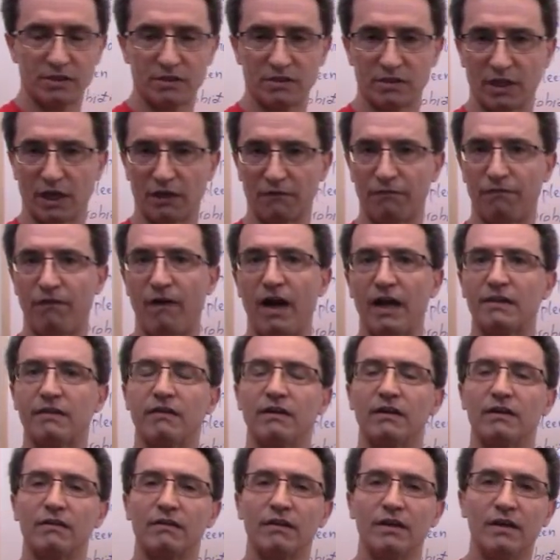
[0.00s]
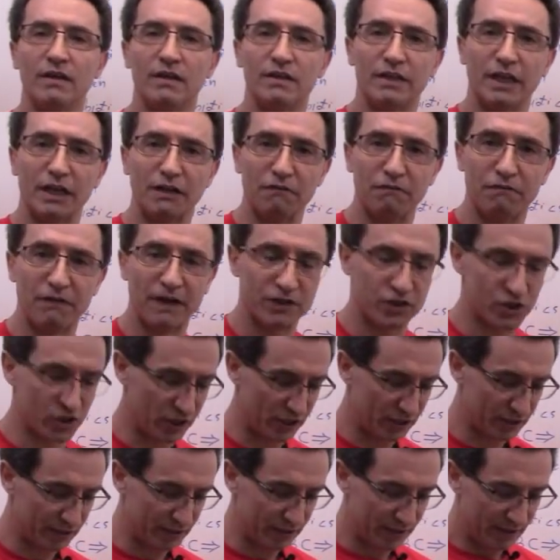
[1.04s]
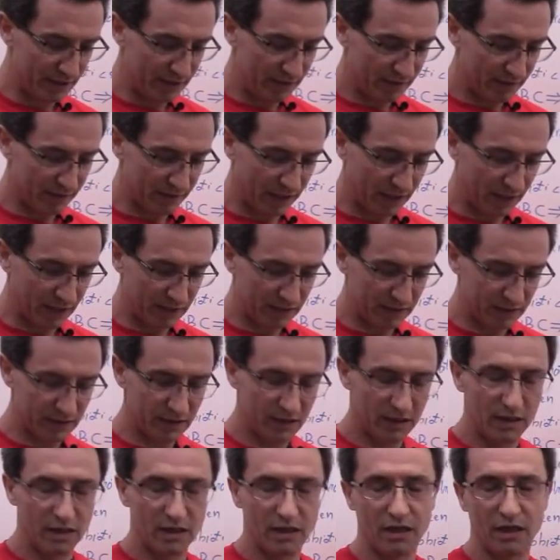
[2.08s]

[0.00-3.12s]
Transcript: they are fighting the infection, then